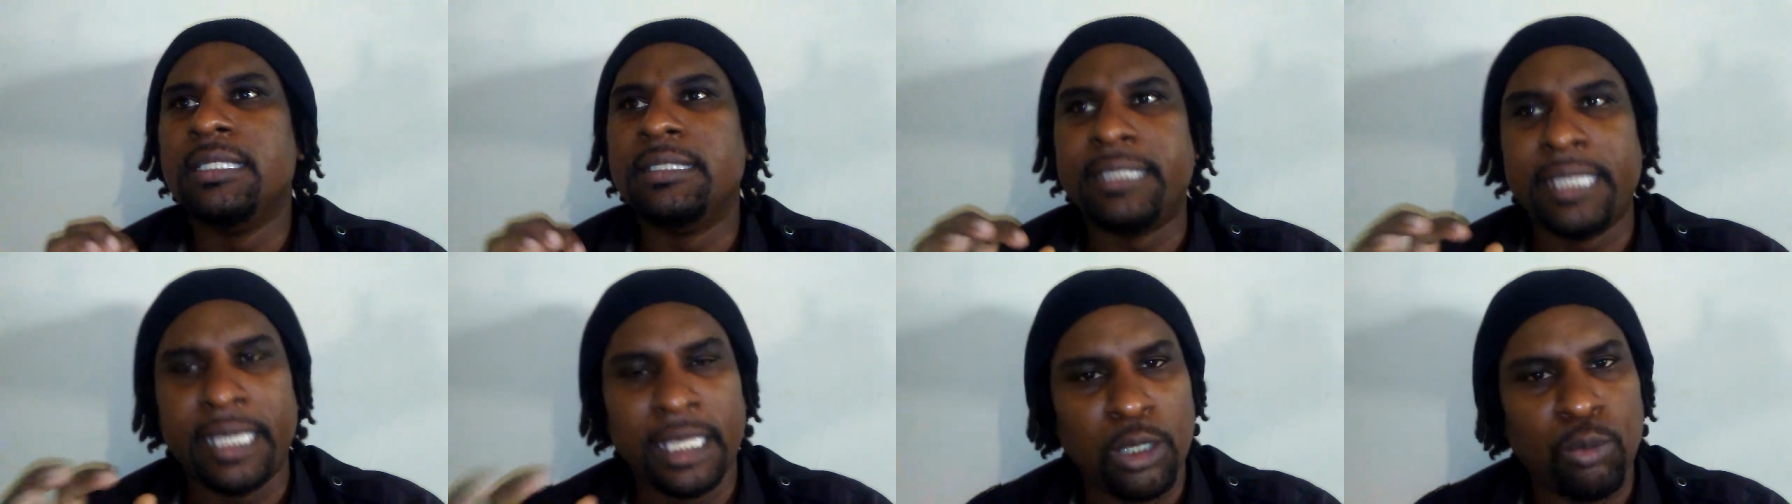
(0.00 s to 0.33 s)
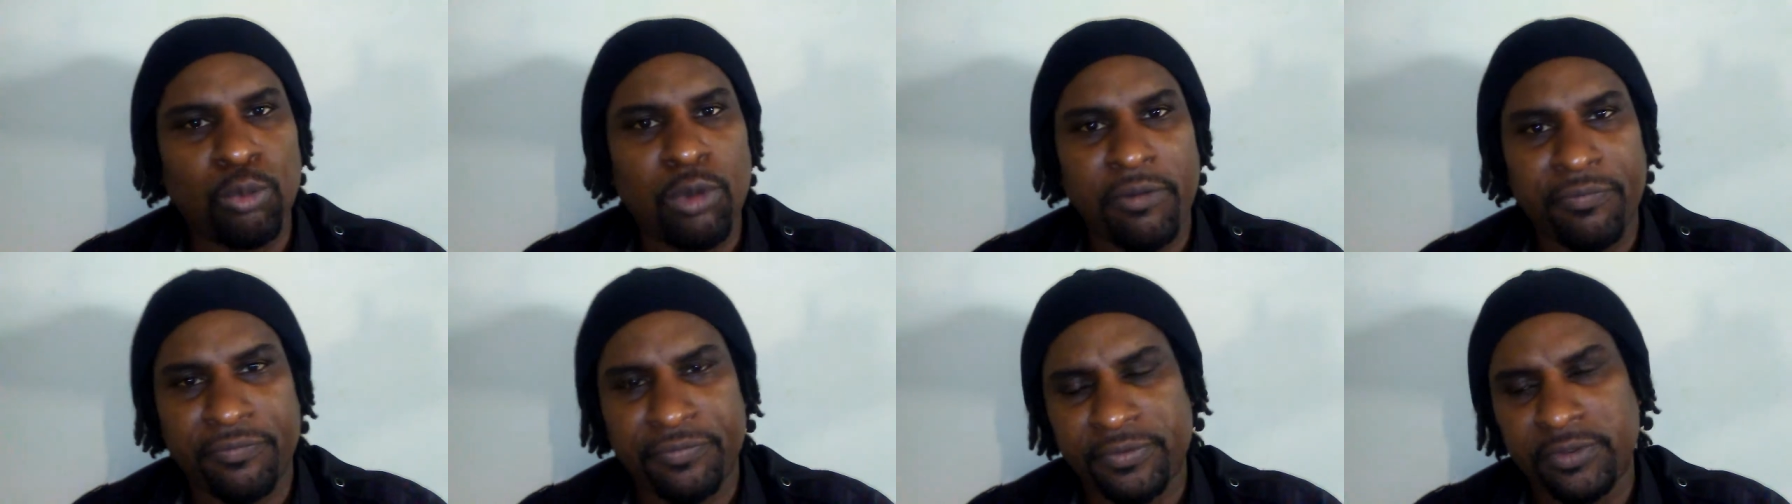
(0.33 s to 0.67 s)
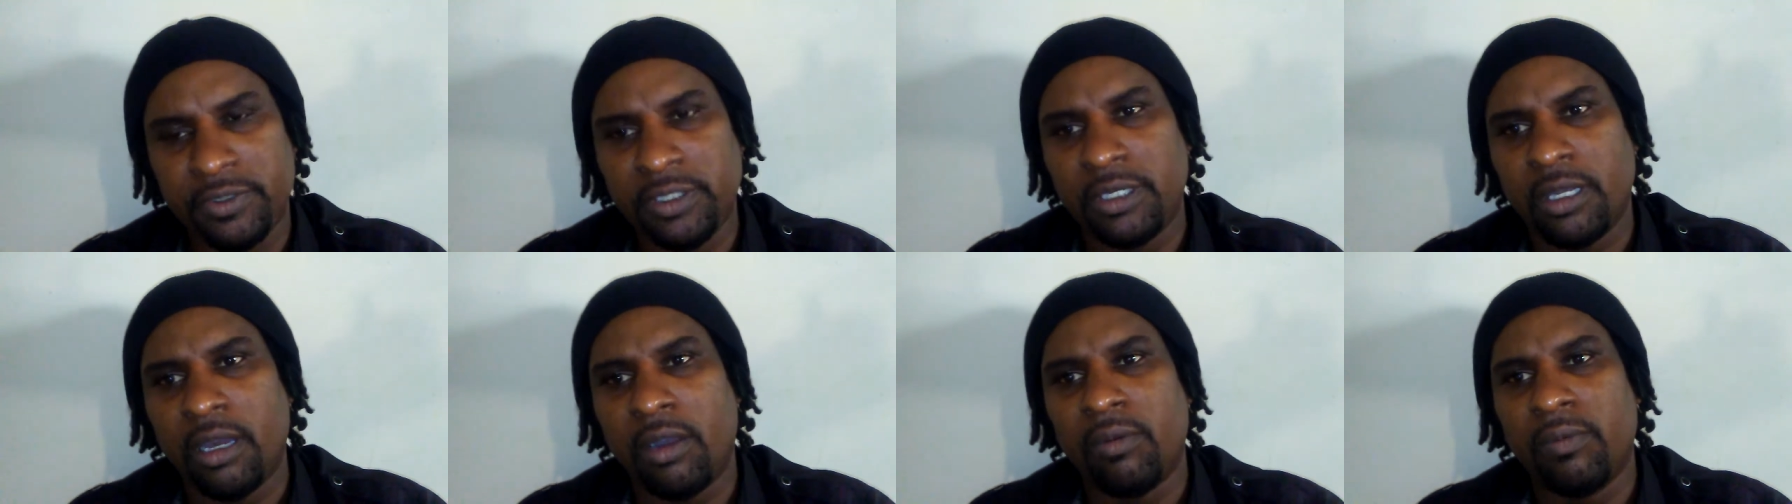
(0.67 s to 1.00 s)
dealing with,
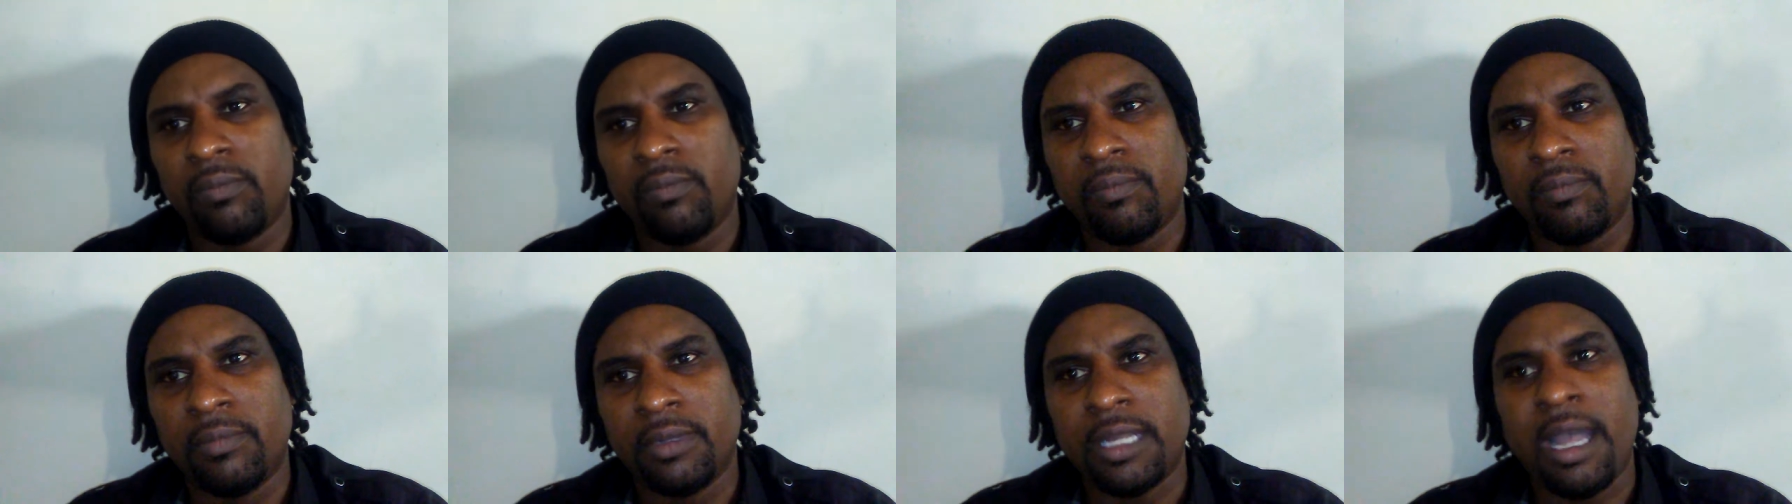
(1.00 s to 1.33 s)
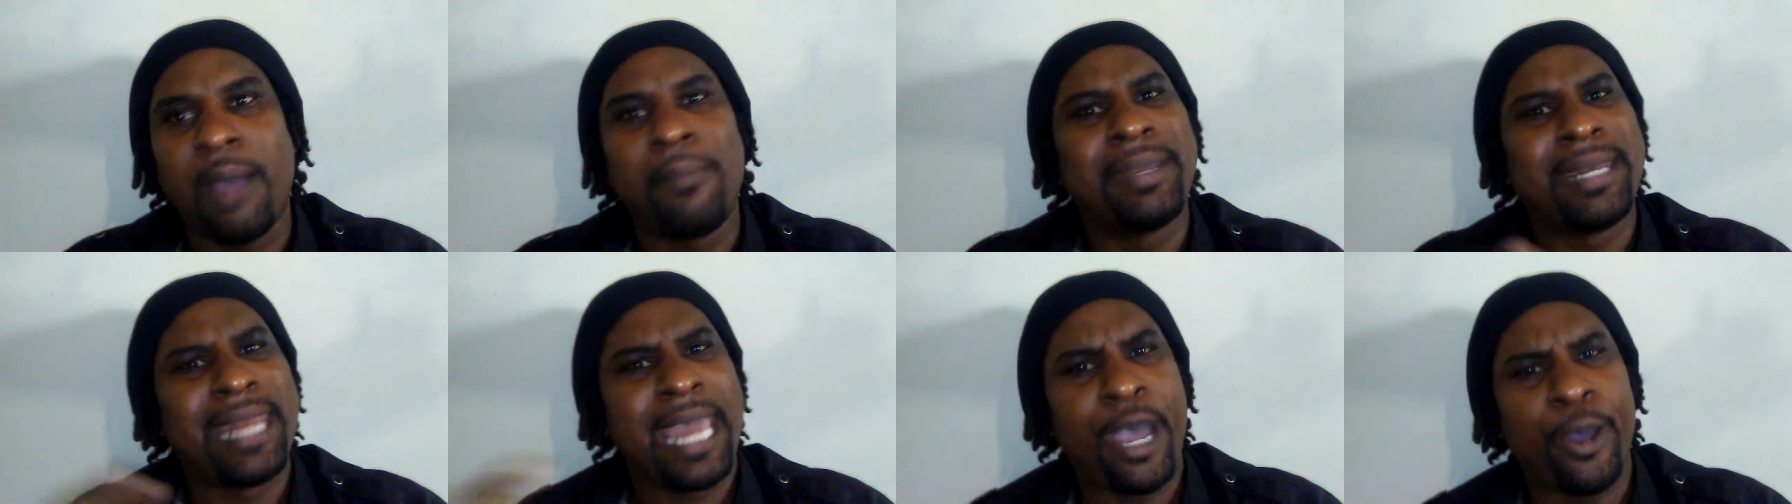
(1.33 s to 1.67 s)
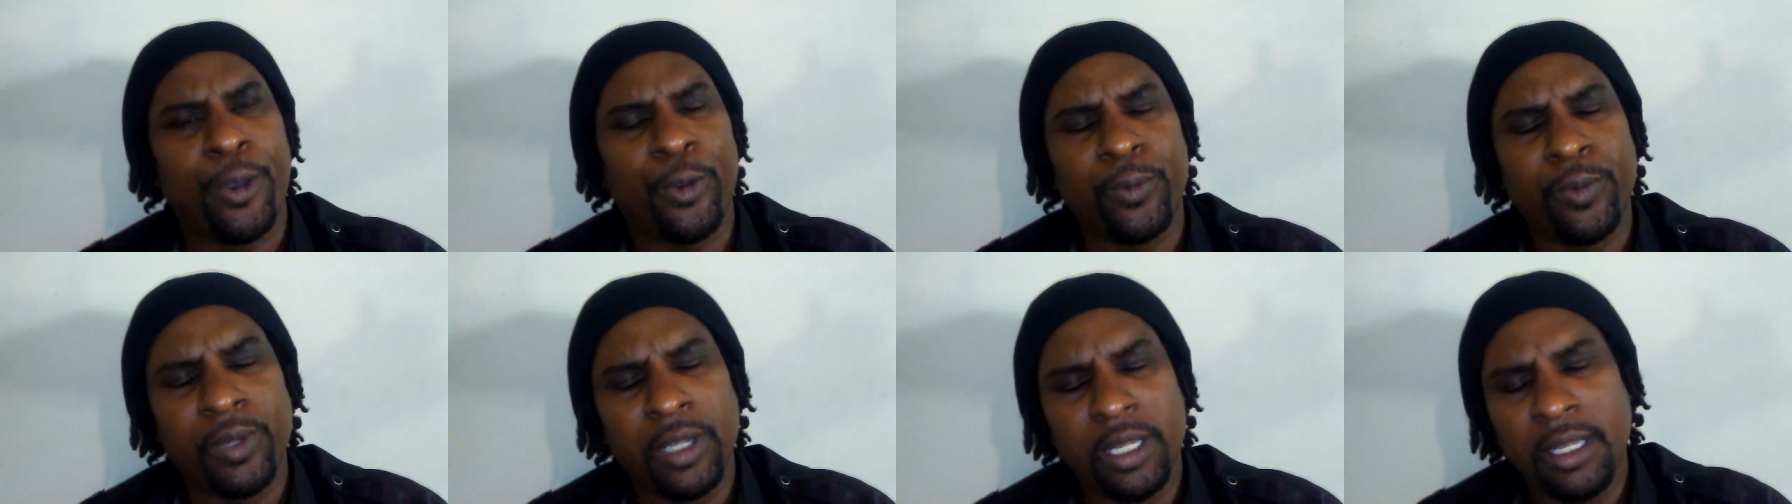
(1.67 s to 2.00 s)
coming
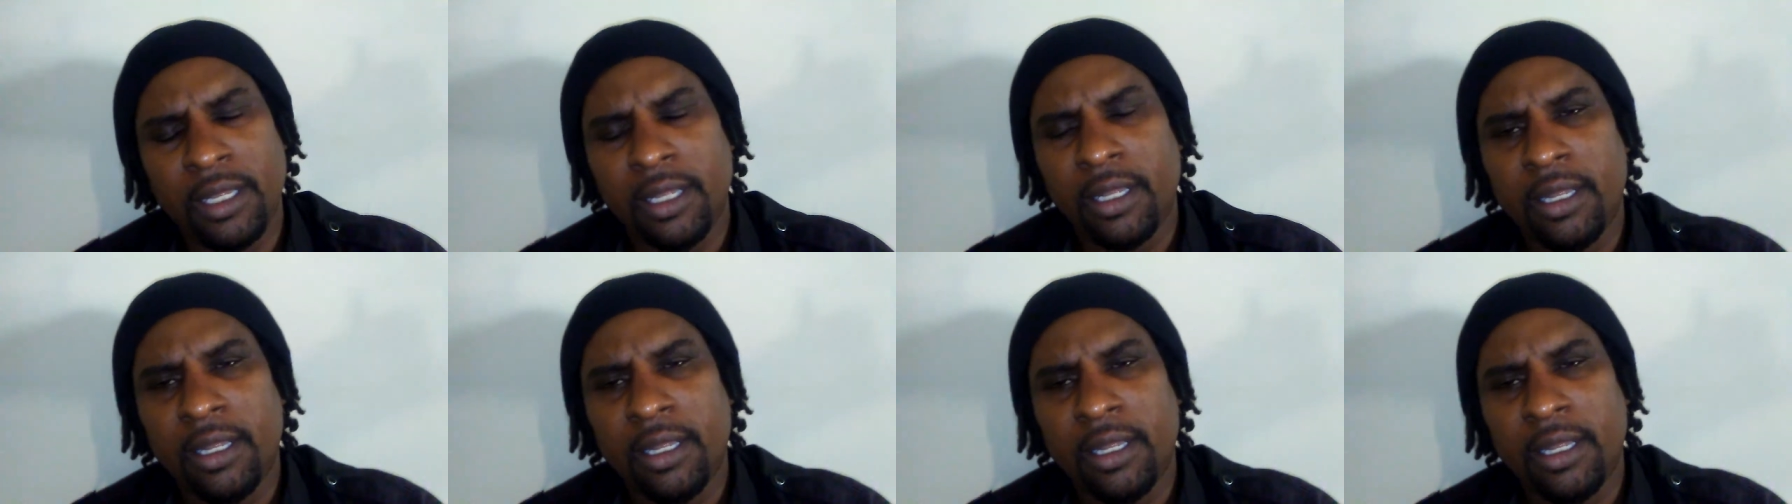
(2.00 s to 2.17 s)
out?